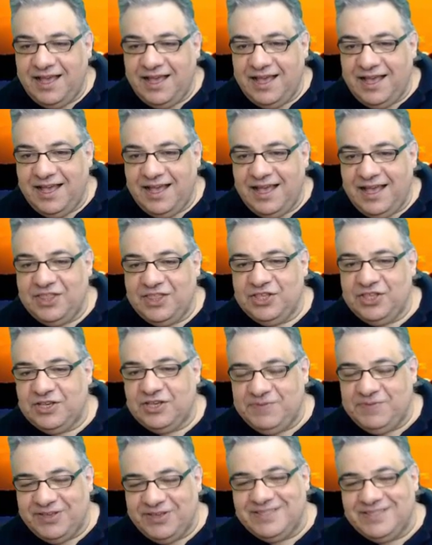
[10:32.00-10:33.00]
And the
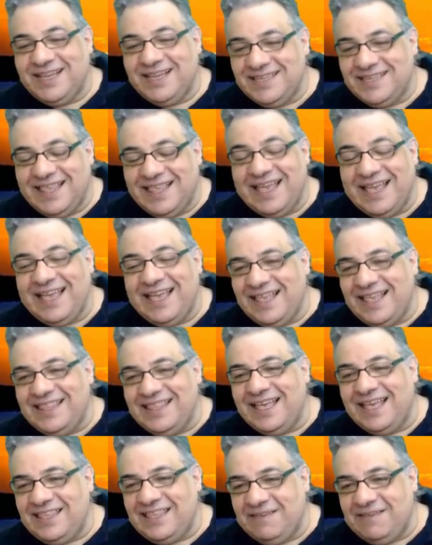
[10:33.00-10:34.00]
computer does let,
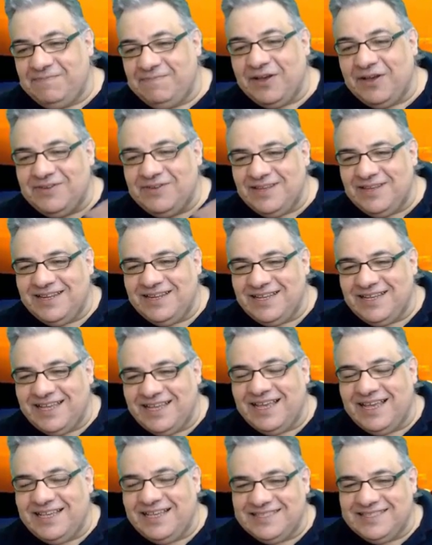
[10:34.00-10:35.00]
let the opponent and the
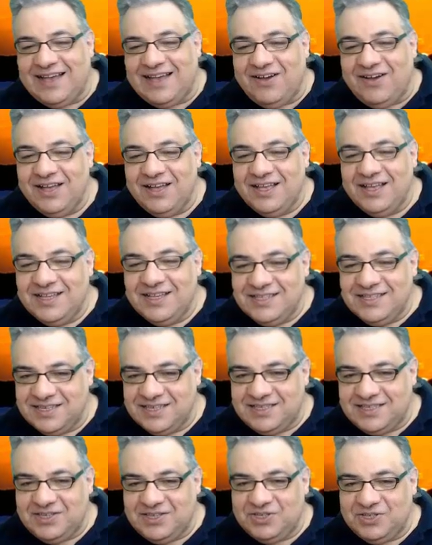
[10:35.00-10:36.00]
kings out
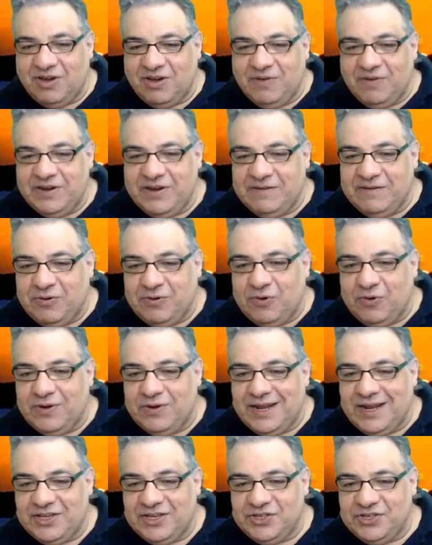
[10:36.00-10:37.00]
just to try and win a pawn,
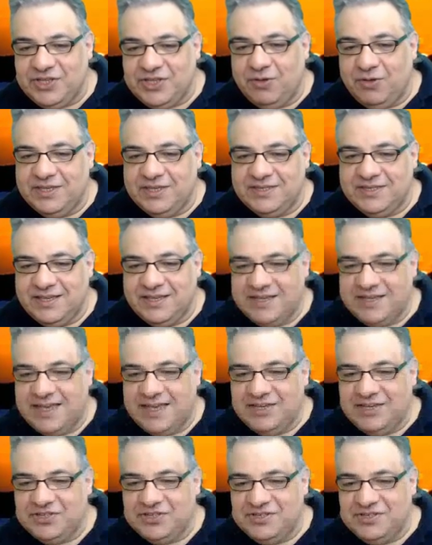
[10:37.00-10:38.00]
actually, on this
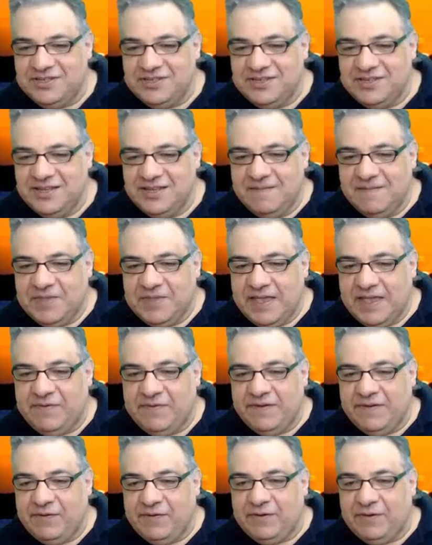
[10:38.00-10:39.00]
occasion. If we're
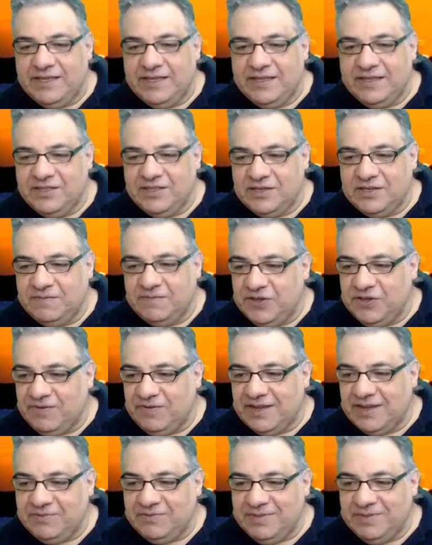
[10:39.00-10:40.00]
following the computer
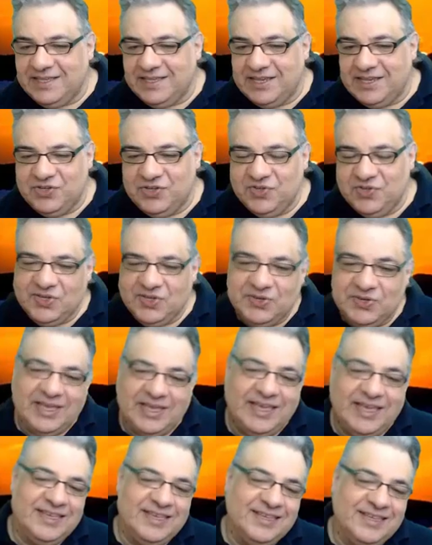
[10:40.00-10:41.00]
recommendations,
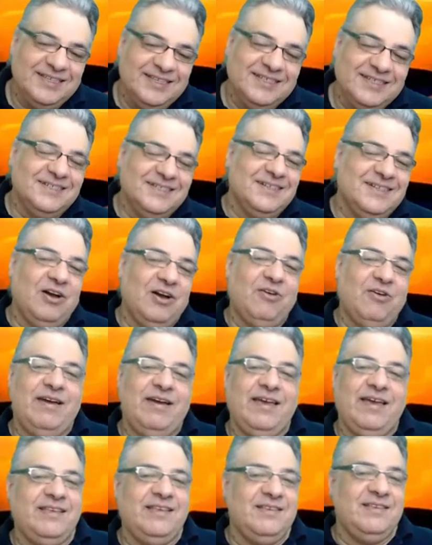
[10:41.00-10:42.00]
okay. All
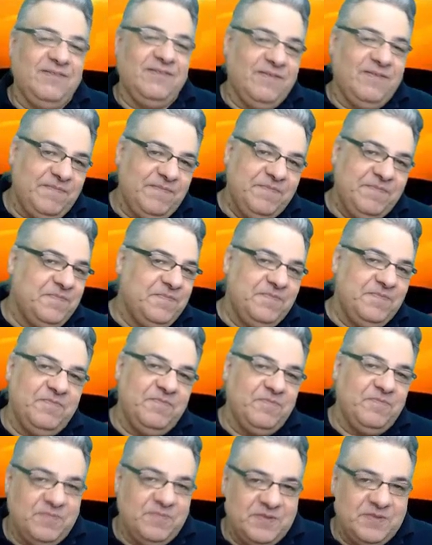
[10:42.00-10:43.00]
right.
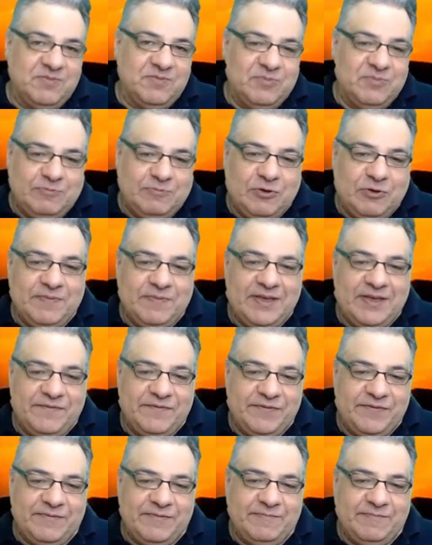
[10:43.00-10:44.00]
We'll pop out
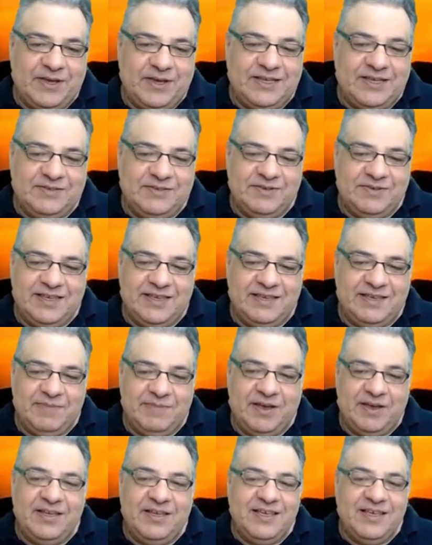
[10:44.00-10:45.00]
for a bite to eat.
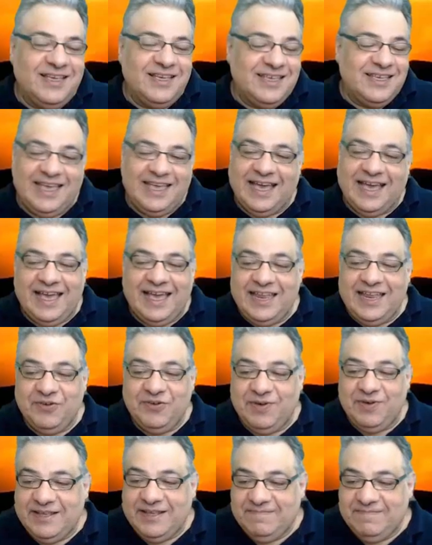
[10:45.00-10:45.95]
But, yeah, anyway.